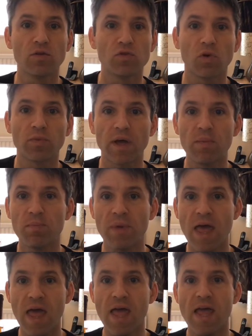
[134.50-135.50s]
drop-down
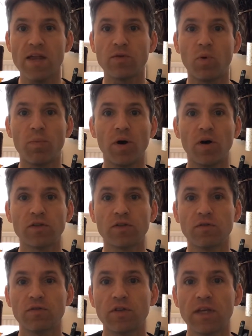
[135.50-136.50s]
bed or part
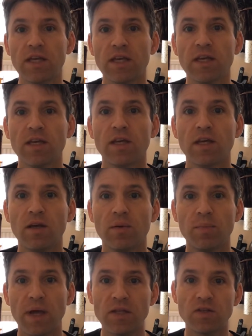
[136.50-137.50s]
of the
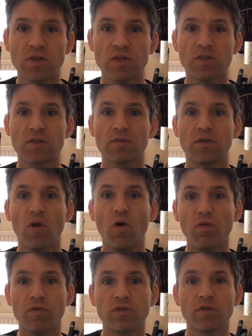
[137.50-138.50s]
painter's
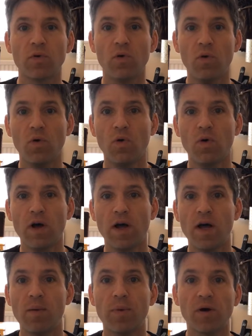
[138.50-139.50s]
loft or
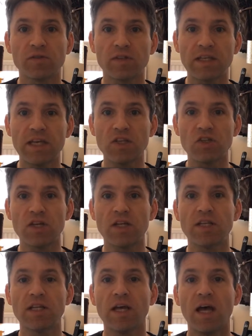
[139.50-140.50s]
part of the
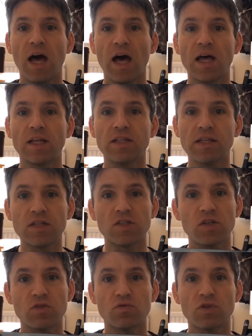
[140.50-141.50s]
kitchen, and it's
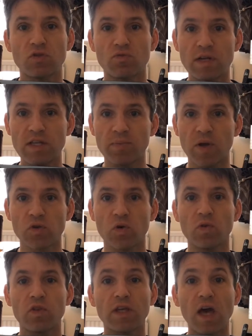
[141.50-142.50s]
just really
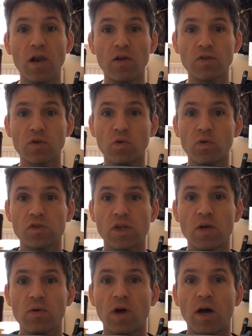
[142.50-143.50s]
special. The colours
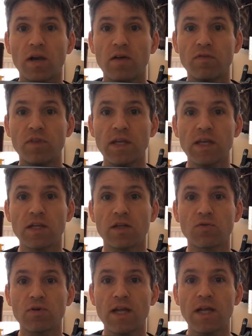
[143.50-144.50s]
also, I love the
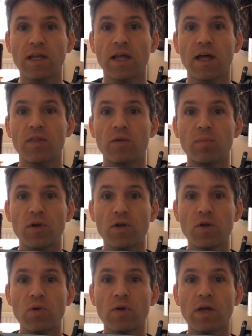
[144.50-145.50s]
green and the
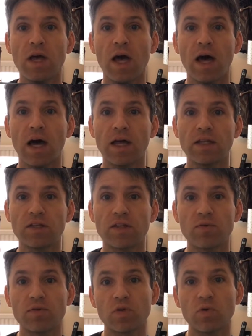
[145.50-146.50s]
blue, and
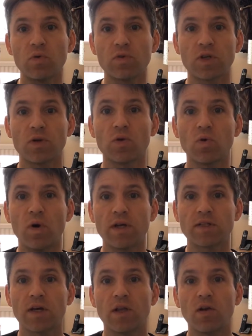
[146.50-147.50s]
there is also
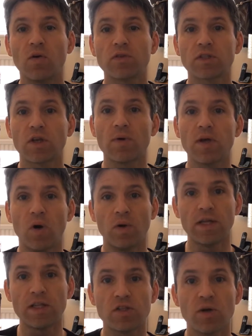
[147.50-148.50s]
quite a lot going
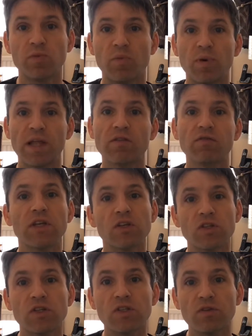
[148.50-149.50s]
on in terms of play
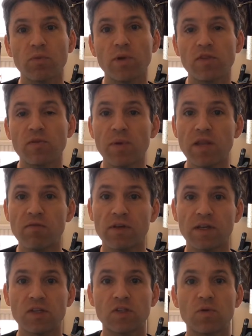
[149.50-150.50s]
features with the
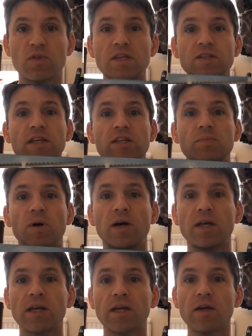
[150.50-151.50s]
minifigures. So this is
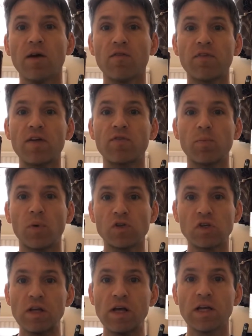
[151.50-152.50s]
my favourite
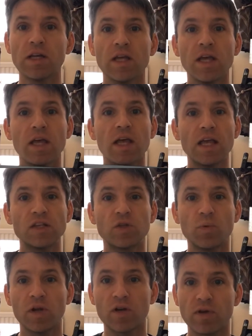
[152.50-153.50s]
modular. It's
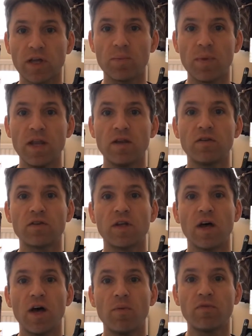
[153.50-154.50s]
the one I'd recommend
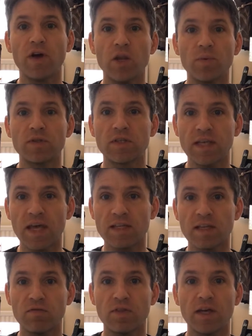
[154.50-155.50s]
for anyone to
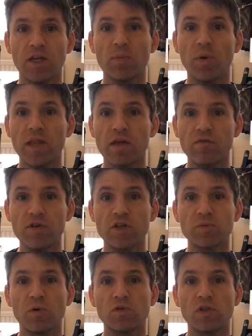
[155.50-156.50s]
get if they're going to buy their
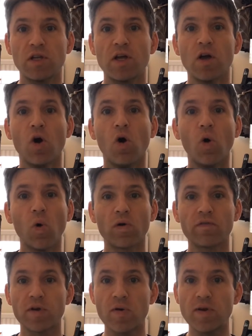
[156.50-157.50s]
first modular, or
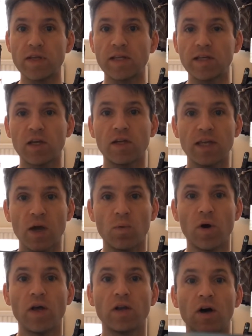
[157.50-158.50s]
if they're only going to get
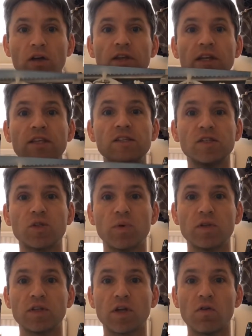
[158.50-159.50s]
one. I think this is the
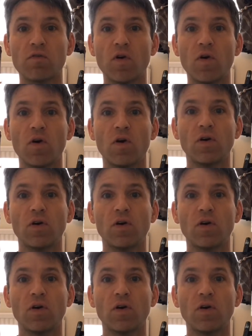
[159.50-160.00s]
one to go for.